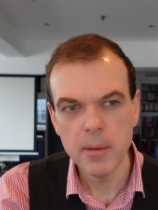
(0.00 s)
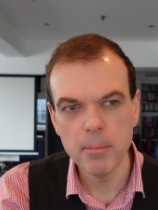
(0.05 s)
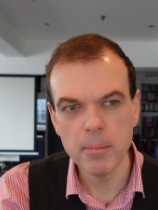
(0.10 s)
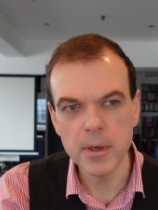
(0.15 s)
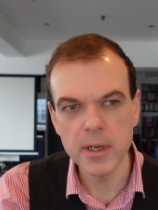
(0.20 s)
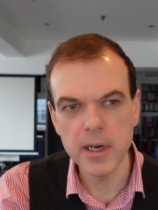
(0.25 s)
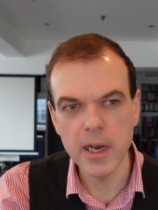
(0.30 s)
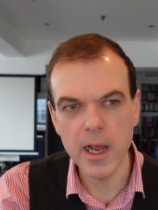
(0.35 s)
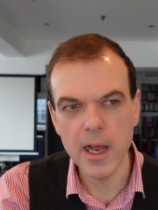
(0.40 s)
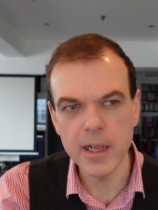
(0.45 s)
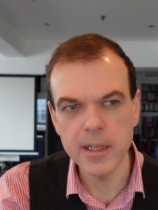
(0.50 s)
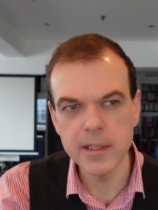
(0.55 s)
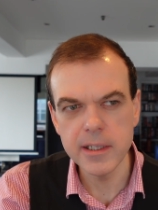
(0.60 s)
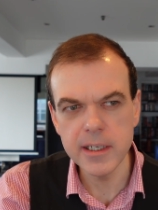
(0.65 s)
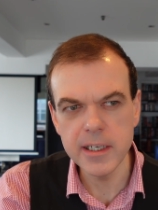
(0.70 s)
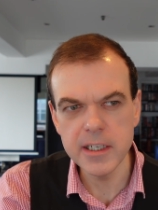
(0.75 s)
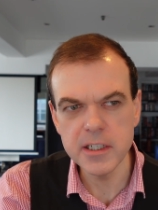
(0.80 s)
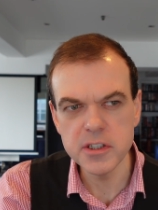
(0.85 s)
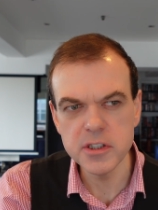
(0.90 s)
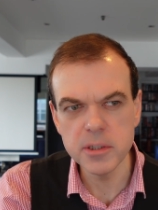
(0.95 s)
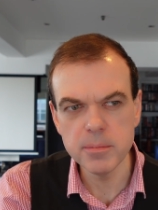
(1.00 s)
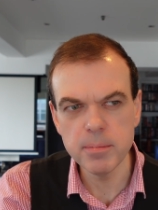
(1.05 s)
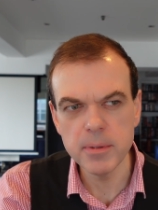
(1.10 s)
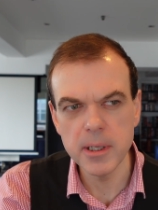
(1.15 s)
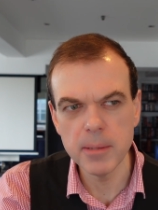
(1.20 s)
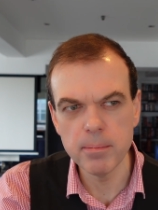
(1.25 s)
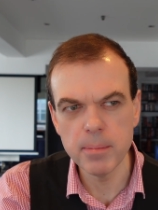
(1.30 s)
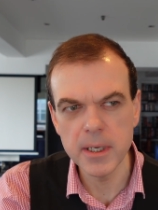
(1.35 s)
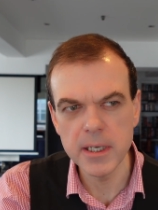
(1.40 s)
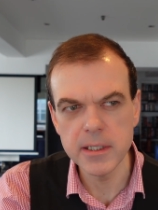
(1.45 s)
But I think it should be
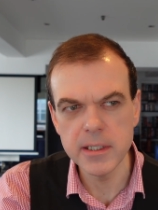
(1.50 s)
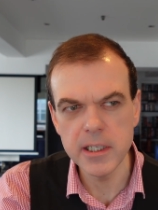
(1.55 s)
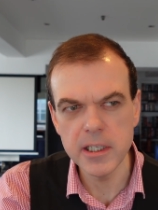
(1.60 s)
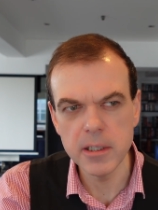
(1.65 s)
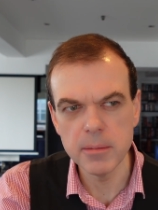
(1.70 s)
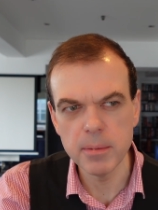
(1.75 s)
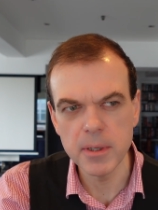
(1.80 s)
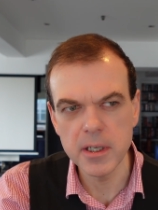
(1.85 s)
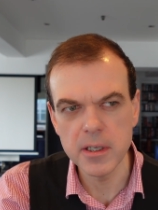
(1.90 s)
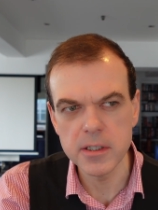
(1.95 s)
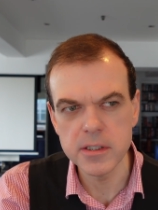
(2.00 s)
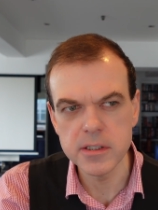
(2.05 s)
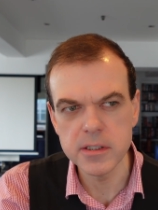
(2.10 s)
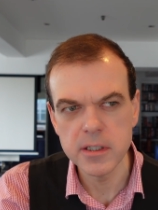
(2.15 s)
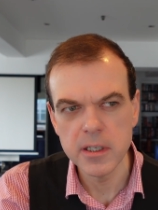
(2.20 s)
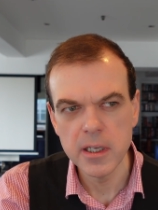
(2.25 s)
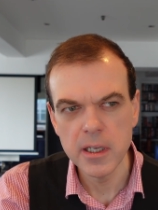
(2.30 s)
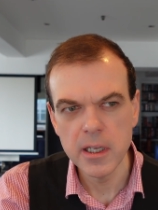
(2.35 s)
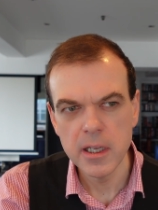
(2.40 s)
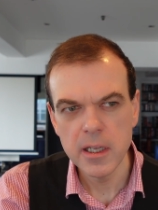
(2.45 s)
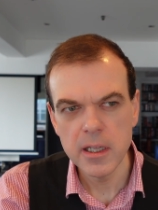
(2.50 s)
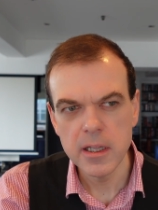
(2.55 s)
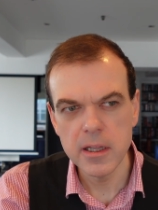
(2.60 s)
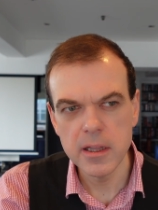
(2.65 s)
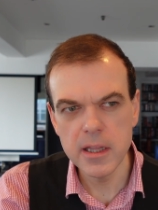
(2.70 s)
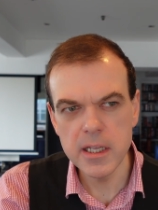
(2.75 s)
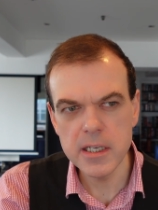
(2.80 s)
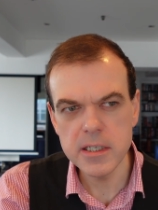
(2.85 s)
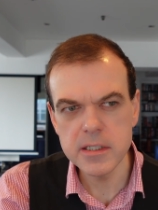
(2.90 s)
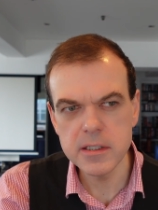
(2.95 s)
a big deal because
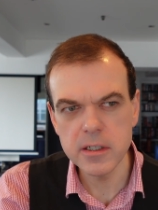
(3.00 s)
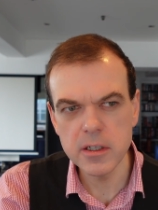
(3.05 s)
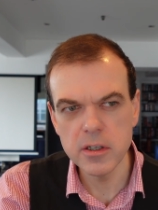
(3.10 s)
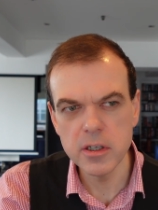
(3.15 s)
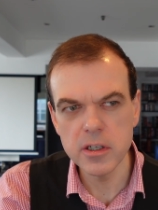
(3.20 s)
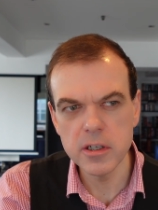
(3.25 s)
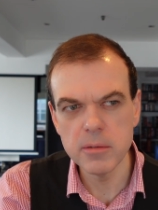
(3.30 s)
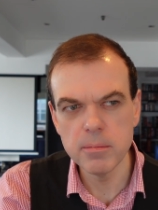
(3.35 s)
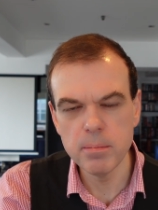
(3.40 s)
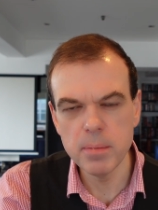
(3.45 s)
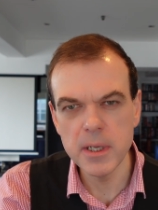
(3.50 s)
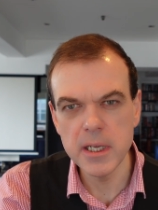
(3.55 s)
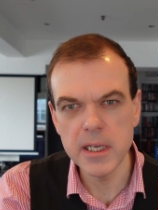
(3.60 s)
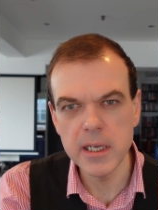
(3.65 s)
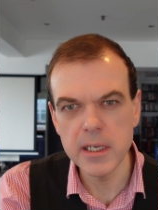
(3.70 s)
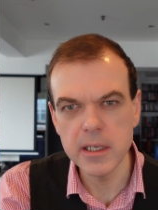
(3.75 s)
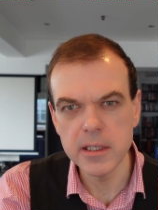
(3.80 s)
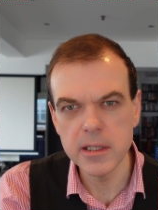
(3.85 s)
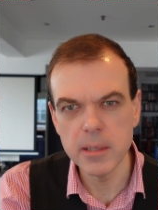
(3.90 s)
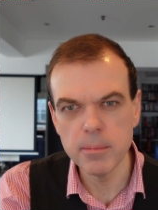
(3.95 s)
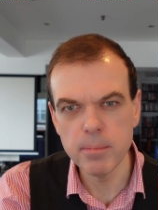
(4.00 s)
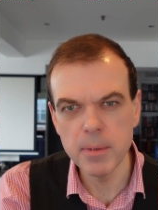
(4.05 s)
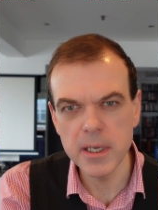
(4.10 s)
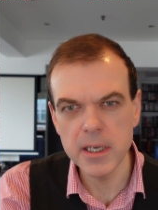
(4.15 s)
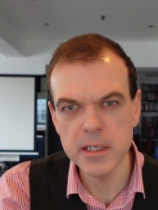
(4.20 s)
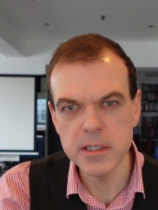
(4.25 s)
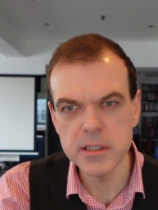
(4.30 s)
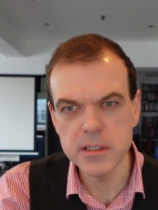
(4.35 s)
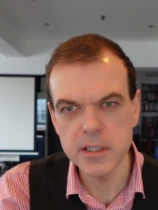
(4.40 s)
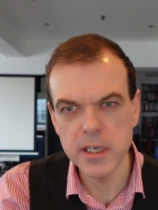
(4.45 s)
this could be the
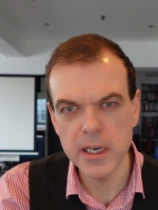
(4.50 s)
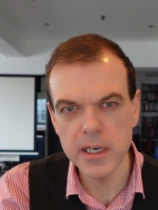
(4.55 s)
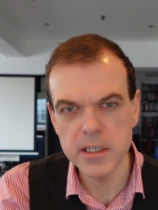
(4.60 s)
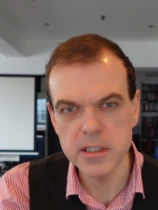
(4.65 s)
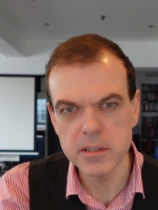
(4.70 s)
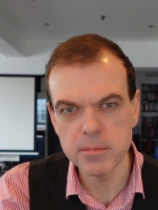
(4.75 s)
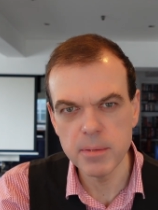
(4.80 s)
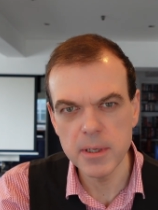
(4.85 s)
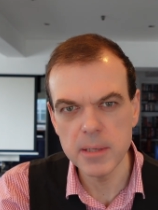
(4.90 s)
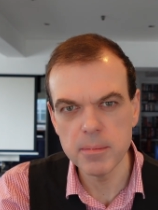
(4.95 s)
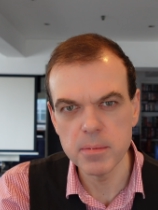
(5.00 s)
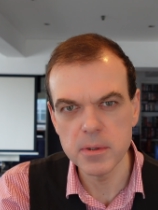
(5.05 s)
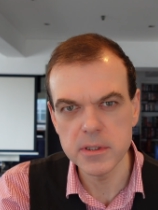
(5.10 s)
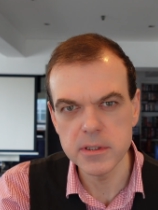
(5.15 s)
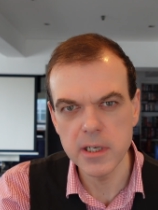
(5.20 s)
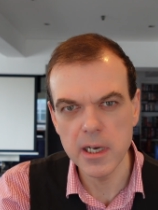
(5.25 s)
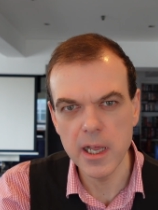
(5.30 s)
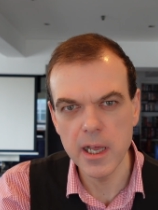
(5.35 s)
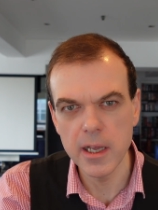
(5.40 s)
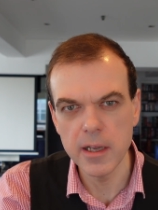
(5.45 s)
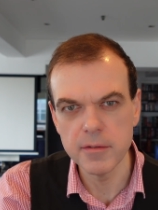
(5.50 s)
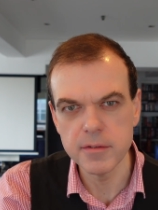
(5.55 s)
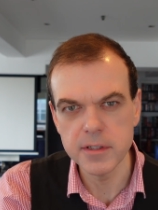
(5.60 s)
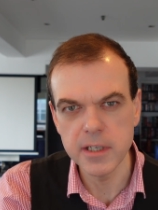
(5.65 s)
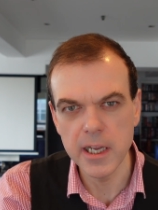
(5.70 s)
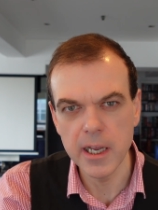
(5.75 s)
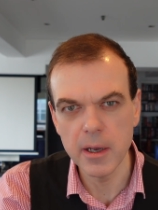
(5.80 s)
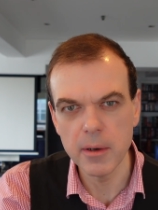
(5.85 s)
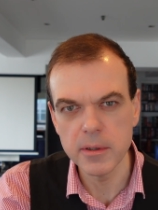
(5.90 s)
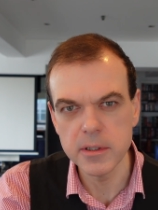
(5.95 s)
biggest change to people's lives
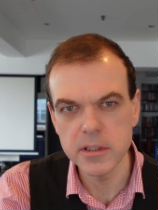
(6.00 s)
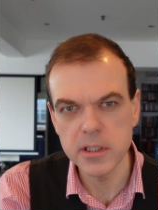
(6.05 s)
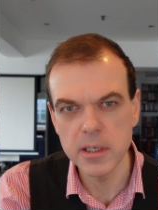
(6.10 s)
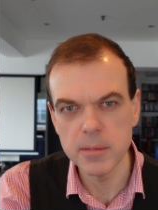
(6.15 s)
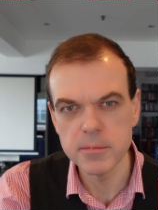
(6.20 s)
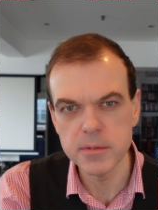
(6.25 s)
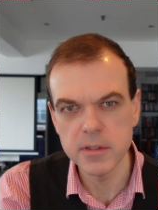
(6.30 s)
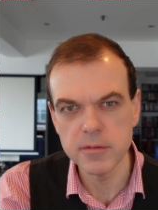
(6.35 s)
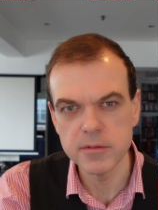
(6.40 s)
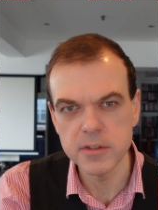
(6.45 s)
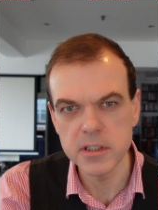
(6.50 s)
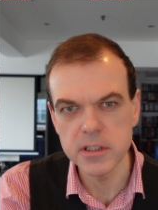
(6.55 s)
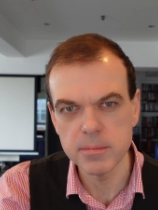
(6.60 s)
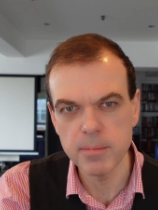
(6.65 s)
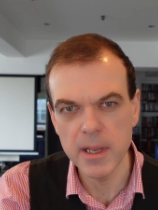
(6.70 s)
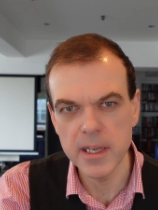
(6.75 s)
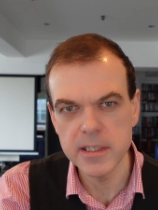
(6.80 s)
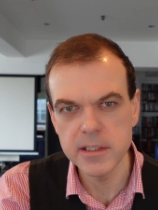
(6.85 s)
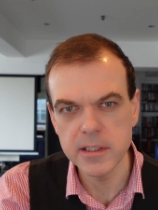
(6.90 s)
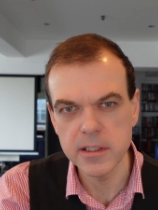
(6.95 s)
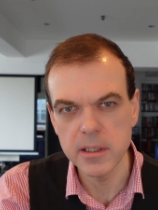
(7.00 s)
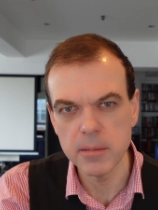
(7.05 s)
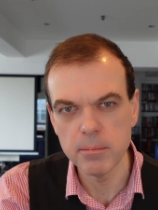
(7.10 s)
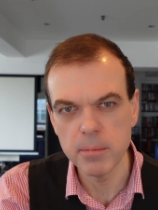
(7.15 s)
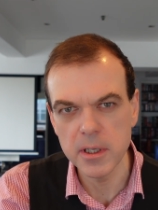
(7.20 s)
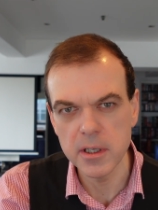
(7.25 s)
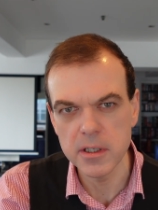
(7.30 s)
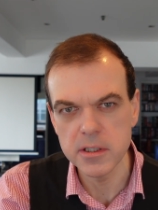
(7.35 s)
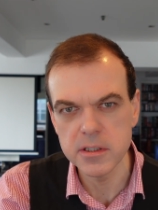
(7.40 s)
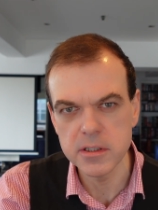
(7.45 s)
now in terms of displacing them
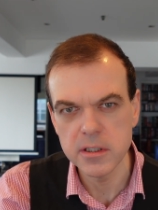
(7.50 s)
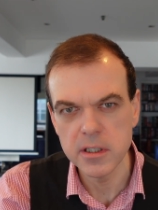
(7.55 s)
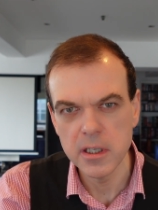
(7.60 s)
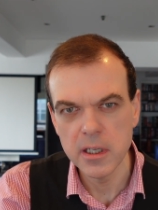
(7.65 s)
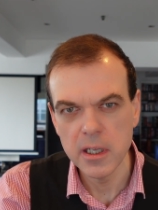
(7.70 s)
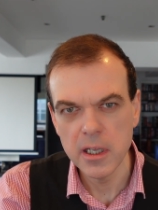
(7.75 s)
because